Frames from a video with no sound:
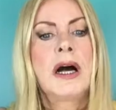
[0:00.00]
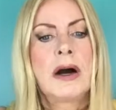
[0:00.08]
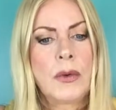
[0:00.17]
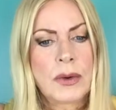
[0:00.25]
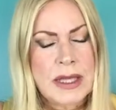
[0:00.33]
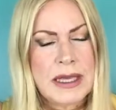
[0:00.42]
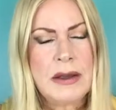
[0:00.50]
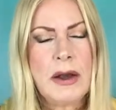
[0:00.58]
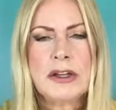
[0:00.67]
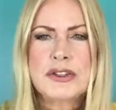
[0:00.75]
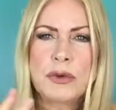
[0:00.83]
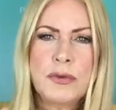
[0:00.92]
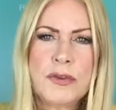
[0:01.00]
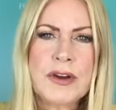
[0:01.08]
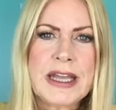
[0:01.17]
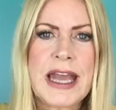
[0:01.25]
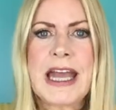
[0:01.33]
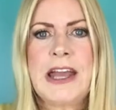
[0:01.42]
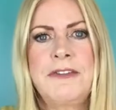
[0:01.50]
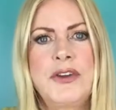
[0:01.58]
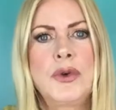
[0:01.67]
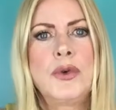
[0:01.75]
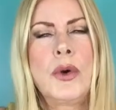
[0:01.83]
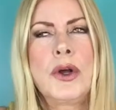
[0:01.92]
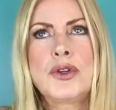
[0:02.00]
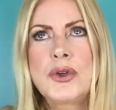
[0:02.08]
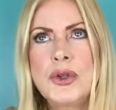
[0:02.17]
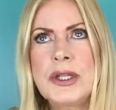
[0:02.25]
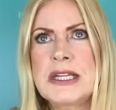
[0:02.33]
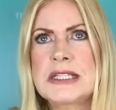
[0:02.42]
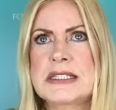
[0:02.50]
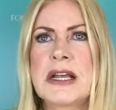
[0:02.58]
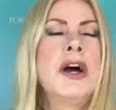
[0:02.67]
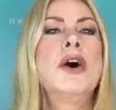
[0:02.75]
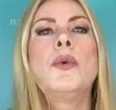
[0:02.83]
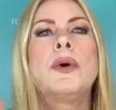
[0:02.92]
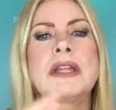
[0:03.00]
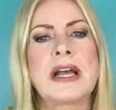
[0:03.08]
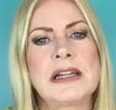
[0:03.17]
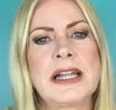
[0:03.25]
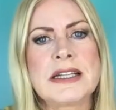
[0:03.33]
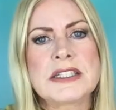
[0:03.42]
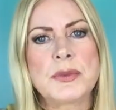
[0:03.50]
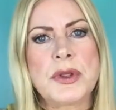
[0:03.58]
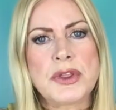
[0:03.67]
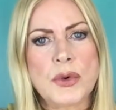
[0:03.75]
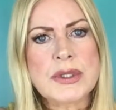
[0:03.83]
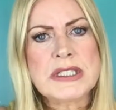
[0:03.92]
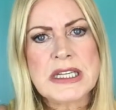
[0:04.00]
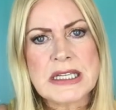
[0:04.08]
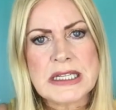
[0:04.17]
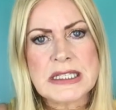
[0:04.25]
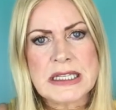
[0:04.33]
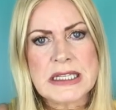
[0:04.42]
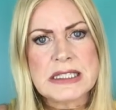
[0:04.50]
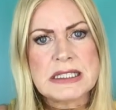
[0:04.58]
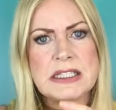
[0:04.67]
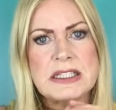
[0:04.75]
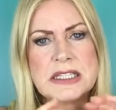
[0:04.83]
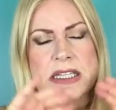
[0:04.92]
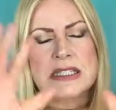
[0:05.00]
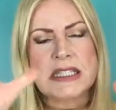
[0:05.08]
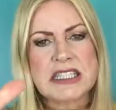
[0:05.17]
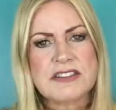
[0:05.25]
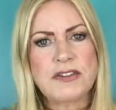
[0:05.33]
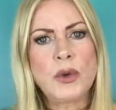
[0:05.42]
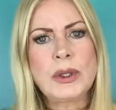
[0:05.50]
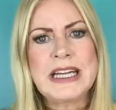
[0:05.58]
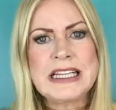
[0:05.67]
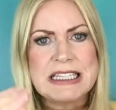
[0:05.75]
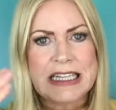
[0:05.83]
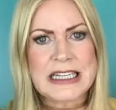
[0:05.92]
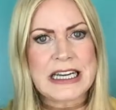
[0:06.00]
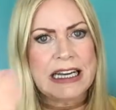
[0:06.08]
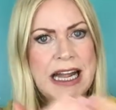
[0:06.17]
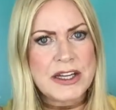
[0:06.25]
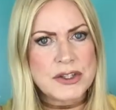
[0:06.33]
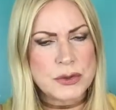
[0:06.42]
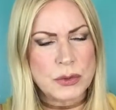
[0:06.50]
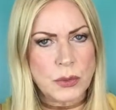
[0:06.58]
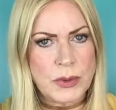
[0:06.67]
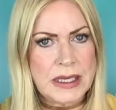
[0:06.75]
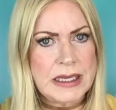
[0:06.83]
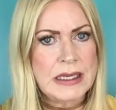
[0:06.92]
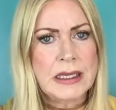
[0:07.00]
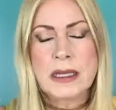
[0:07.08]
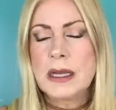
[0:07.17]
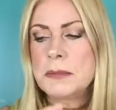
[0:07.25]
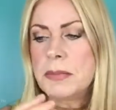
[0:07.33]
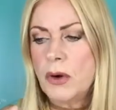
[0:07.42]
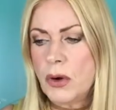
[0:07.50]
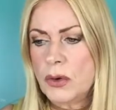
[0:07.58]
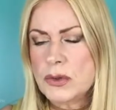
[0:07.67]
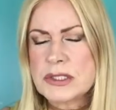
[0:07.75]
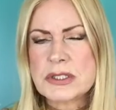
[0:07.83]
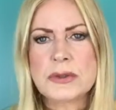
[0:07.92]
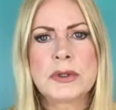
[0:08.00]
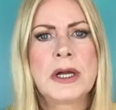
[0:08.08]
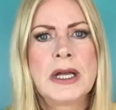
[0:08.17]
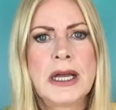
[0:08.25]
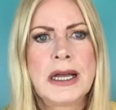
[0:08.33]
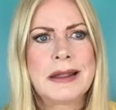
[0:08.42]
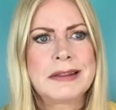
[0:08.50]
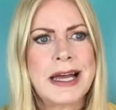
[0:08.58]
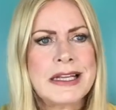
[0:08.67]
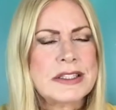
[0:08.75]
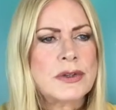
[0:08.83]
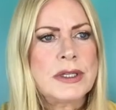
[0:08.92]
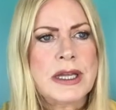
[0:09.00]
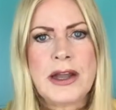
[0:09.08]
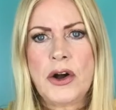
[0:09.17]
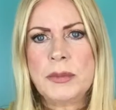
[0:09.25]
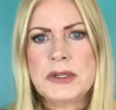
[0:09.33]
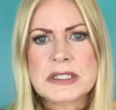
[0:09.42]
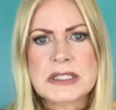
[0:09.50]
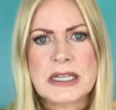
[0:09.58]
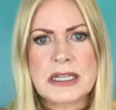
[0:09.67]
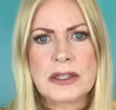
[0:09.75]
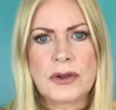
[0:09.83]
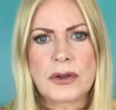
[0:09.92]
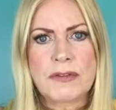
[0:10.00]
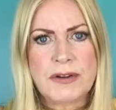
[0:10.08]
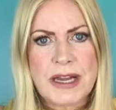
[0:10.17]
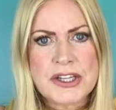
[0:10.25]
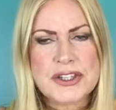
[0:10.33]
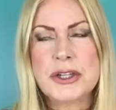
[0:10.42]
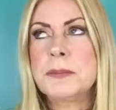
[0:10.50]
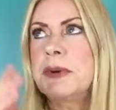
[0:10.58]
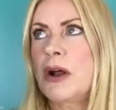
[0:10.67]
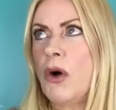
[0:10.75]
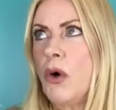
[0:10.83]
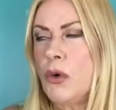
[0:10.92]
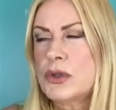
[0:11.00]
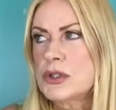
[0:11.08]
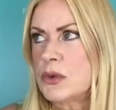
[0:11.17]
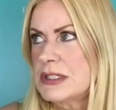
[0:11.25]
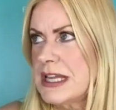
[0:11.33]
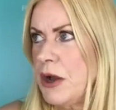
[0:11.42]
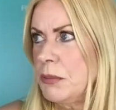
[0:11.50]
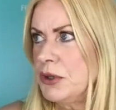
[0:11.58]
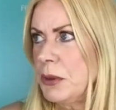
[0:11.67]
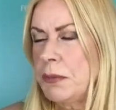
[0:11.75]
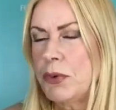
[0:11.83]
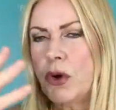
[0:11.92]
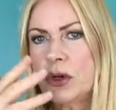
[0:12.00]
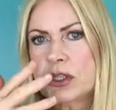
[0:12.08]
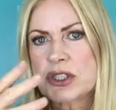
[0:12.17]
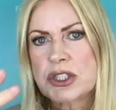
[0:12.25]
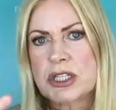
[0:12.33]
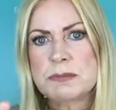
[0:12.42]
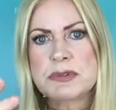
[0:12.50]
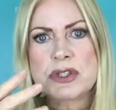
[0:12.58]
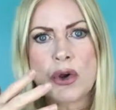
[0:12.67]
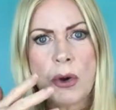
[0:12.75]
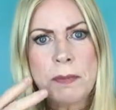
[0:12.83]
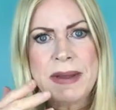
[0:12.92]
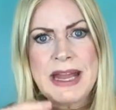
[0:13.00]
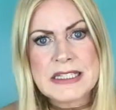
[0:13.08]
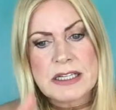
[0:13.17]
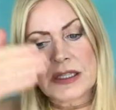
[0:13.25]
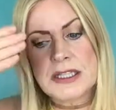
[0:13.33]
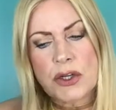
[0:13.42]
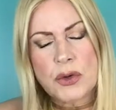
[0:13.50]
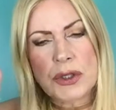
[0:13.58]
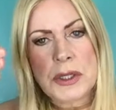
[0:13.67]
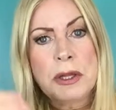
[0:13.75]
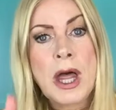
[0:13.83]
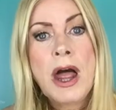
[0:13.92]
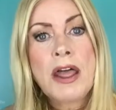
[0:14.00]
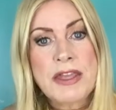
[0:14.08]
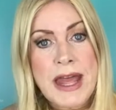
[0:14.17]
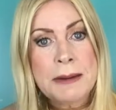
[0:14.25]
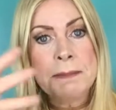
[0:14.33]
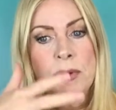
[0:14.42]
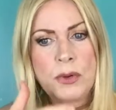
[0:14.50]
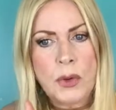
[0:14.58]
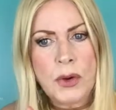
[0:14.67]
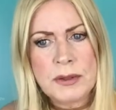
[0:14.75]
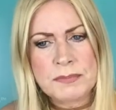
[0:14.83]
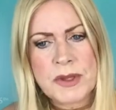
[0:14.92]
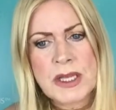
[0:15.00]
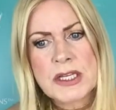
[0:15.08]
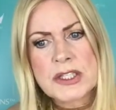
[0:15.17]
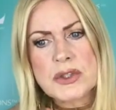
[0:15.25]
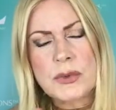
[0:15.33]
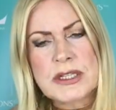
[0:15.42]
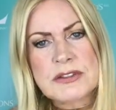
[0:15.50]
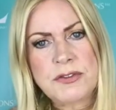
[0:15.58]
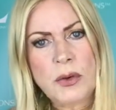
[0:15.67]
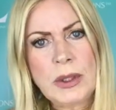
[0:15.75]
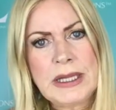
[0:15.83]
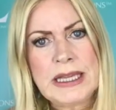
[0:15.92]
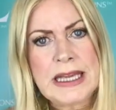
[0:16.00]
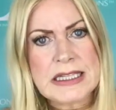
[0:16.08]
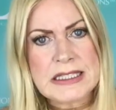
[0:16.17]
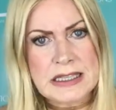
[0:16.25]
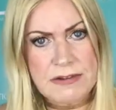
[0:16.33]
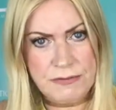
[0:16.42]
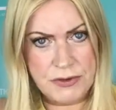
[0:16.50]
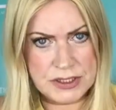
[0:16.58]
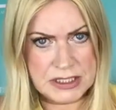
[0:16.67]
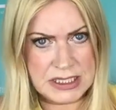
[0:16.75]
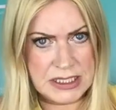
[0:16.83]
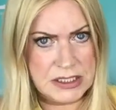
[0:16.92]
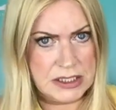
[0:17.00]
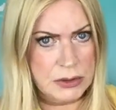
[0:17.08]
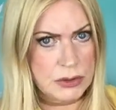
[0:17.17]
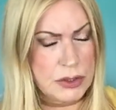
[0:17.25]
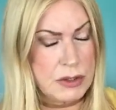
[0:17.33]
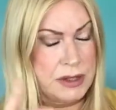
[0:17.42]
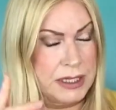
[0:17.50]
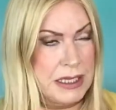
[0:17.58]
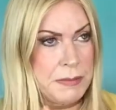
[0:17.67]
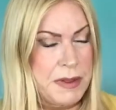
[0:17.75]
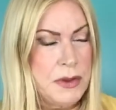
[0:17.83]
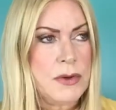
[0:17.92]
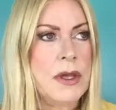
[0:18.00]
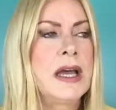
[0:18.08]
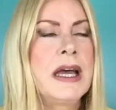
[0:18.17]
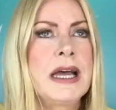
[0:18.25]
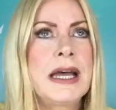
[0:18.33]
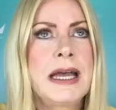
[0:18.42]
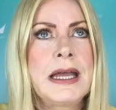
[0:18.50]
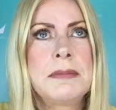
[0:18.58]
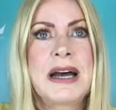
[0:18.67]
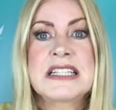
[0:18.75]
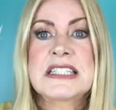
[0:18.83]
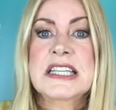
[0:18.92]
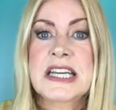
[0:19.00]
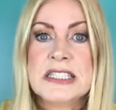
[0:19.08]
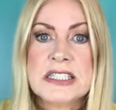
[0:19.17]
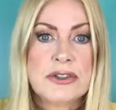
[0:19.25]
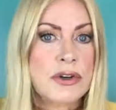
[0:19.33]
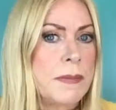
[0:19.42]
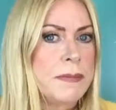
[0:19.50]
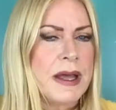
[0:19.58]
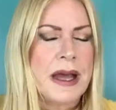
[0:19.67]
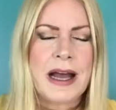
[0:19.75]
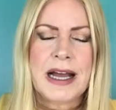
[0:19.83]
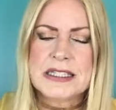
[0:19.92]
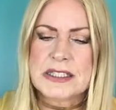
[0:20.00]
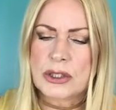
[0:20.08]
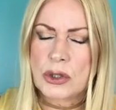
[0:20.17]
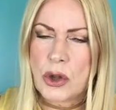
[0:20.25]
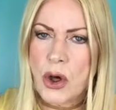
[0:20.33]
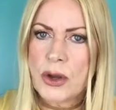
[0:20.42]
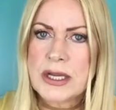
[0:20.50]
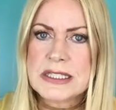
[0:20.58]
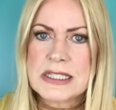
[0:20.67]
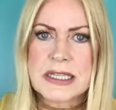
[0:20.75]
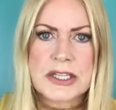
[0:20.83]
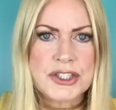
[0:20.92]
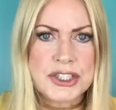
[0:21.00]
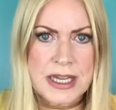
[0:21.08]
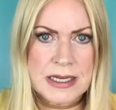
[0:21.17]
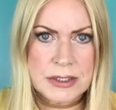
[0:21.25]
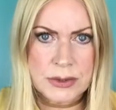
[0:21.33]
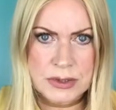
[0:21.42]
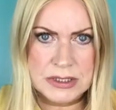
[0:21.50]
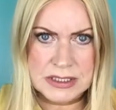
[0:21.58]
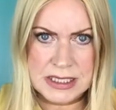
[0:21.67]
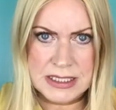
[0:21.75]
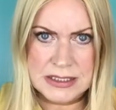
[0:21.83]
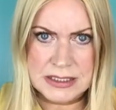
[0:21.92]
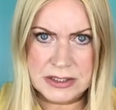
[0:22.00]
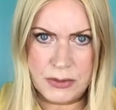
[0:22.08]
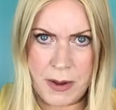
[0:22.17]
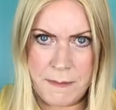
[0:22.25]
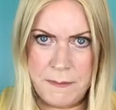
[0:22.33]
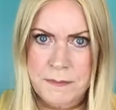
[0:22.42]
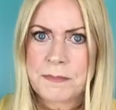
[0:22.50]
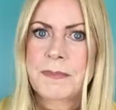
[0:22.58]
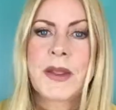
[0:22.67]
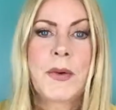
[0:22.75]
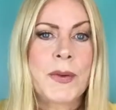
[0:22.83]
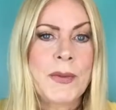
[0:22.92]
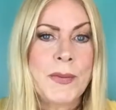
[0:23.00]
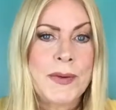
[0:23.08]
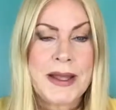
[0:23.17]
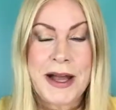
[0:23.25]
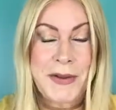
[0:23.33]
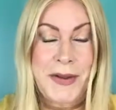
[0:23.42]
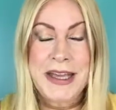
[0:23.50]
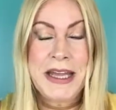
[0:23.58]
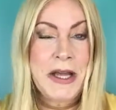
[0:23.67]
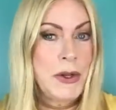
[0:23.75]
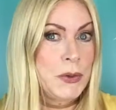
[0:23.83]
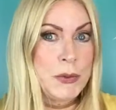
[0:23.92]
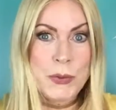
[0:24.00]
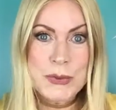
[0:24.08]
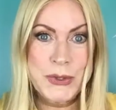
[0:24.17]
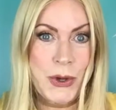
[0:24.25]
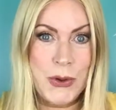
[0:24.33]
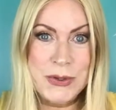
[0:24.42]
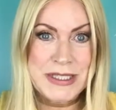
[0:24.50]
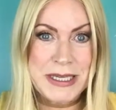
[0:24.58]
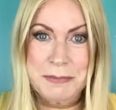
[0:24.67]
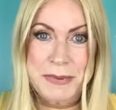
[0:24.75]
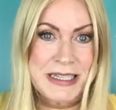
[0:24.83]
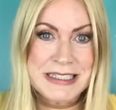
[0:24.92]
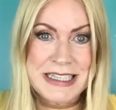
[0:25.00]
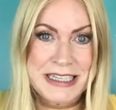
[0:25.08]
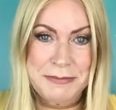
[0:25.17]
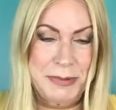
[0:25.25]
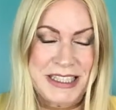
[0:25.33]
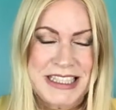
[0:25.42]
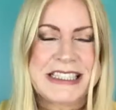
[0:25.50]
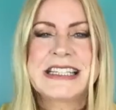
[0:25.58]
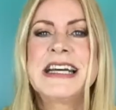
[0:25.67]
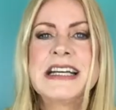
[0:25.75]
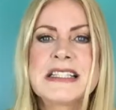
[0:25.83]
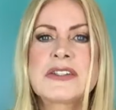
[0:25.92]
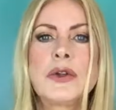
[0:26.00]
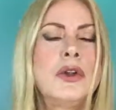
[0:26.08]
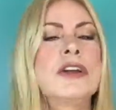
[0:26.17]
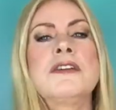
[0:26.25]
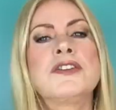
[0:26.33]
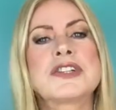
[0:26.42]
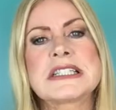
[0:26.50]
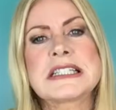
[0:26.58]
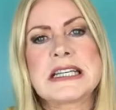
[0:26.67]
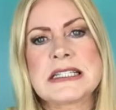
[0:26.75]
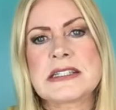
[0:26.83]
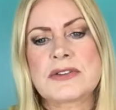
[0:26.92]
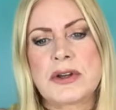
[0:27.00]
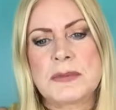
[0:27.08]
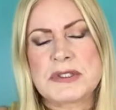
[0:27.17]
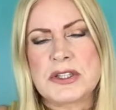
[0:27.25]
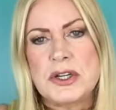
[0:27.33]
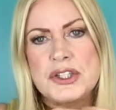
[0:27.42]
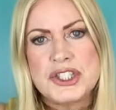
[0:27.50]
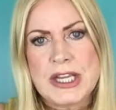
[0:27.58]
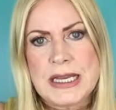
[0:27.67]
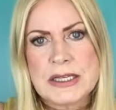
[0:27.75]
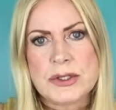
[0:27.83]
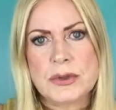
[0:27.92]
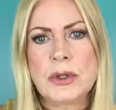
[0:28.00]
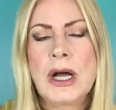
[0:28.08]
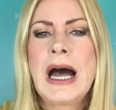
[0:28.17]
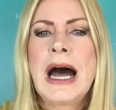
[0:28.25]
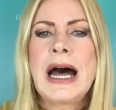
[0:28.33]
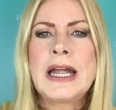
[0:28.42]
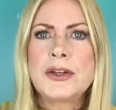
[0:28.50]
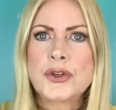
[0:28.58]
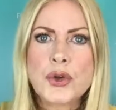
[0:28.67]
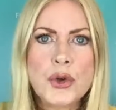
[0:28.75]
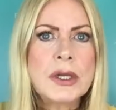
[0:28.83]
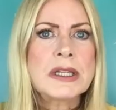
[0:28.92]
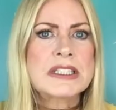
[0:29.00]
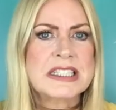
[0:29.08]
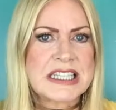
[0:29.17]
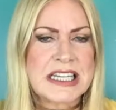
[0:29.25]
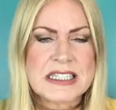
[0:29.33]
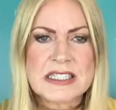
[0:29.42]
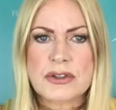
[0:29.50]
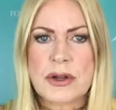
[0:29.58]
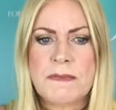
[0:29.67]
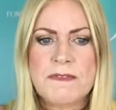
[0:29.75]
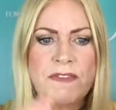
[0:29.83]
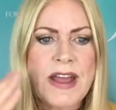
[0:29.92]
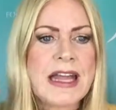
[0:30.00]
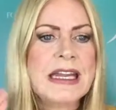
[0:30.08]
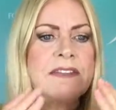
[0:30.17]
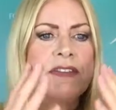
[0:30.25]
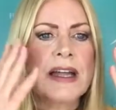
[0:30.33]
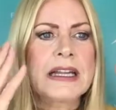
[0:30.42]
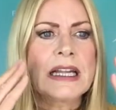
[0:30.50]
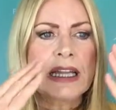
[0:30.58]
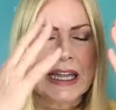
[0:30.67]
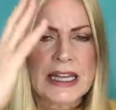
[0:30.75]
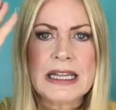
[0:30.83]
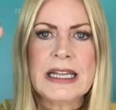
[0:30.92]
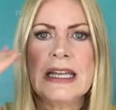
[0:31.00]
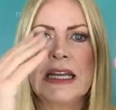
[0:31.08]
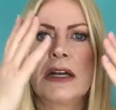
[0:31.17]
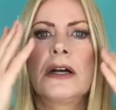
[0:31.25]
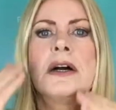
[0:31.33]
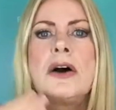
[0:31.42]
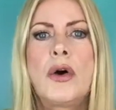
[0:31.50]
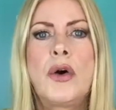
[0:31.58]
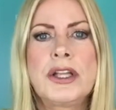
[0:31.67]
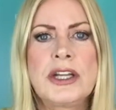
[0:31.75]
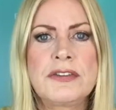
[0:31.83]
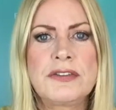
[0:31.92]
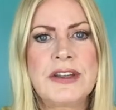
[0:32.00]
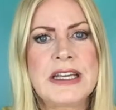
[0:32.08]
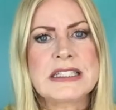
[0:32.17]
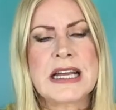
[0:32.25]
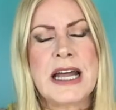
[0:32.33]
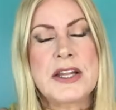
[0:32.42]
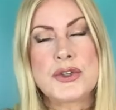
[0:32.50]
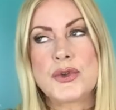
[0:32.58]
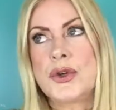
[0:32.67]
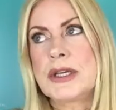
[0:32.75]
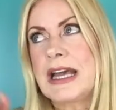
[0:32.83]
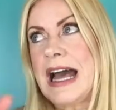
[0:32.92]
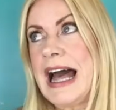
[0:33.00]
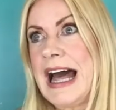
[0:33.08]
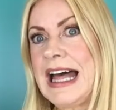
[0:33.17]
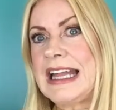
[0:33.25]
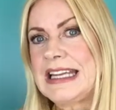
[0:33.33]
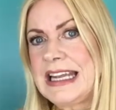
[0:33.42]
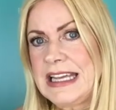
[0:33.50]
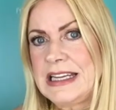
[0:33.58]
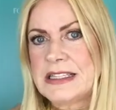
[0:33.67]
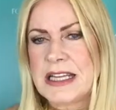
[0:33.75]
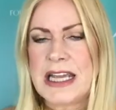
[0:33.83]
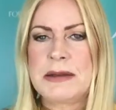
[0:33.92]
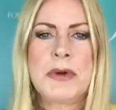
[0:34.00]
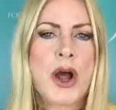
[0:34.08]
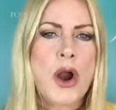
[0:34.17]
Okay, don't forget, if you do this with a cleanser with those ingredients, your skin's exfoliating in a natural way, but also that's going to help your skin look fresher, but also it's helping your products to absorb better that you're going to then put on. So exfoliate is the first thing to think about. A skin scrub, as long as it's a gentle skin scrub, okay, no toxic beads in it, please. So looking for skin scrubs that are gentle, and doing the skin scrub very, very lightly on your face and doing it at night time.